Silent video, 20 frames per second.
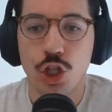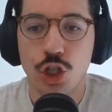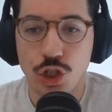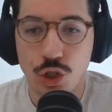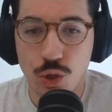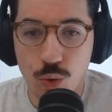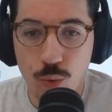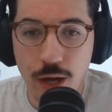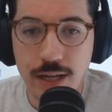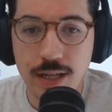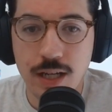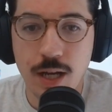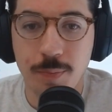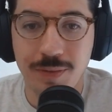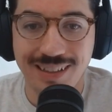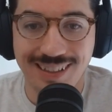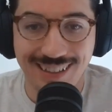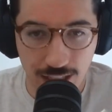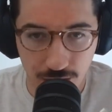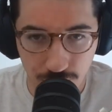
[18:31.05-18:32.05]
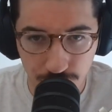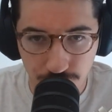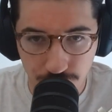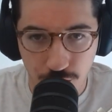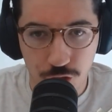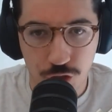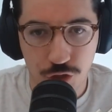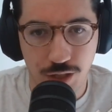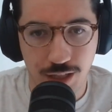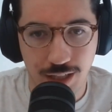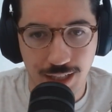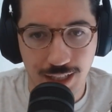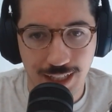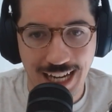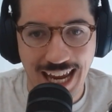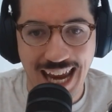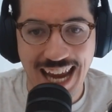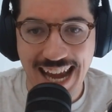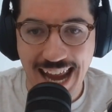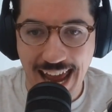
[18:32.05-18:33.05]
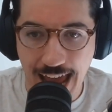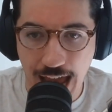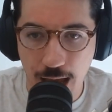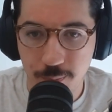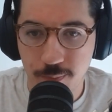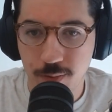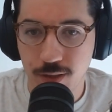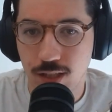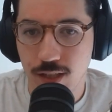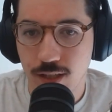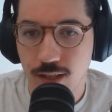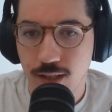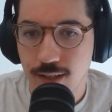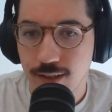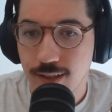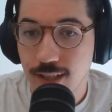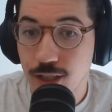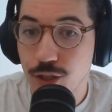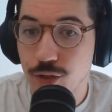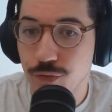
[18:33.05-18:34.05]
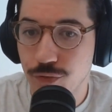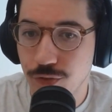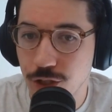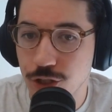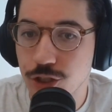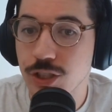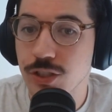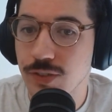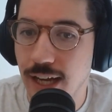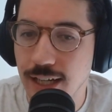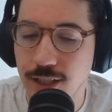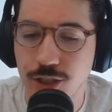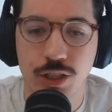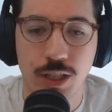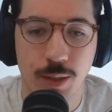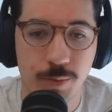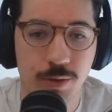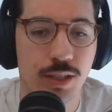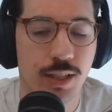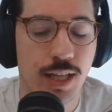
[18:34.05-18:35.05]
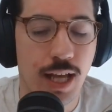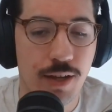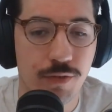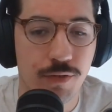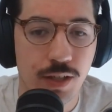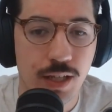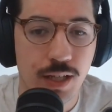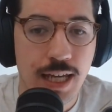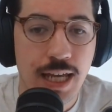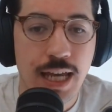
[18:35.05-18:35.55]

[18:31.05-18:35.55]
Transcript: you end up less frustrated and happy that your vision is actually coming to life.